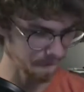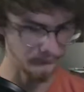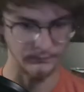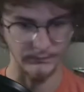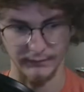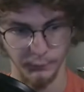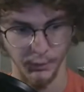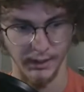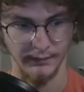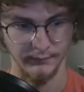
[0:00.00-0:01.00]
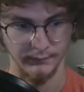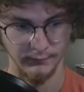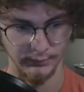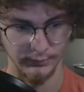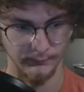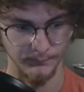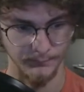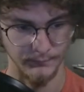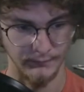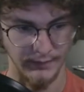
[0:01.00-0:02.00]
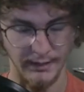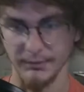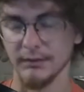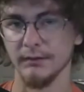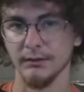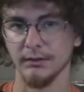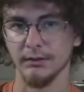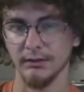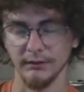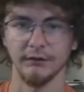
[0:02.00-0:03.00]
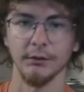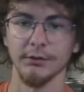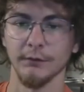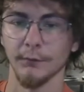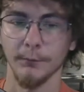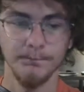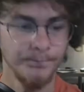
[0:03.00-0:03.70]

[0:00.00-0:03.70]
That is why the little diamond is so useful.